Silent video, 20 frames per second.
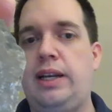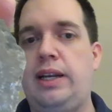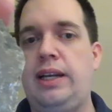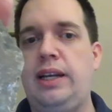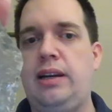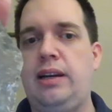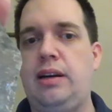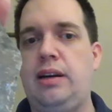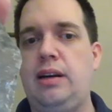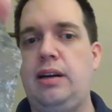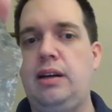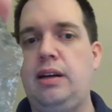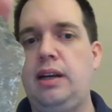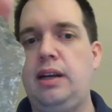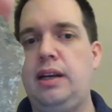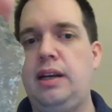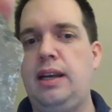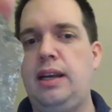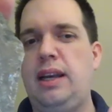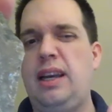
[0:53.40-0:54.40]
here
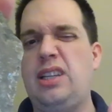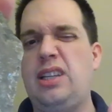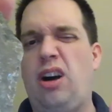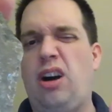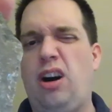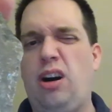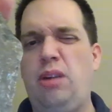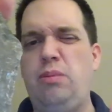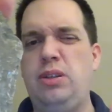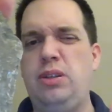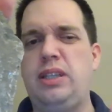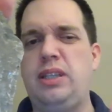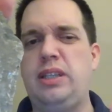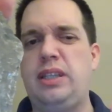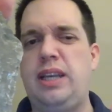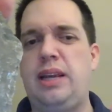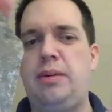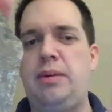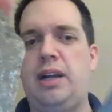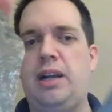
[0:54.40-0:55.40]
is almost the
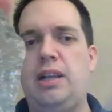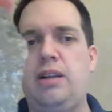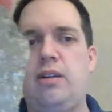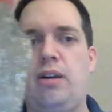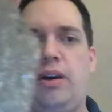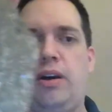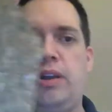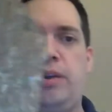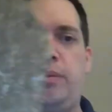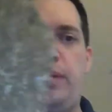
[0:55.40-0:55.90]
same color all the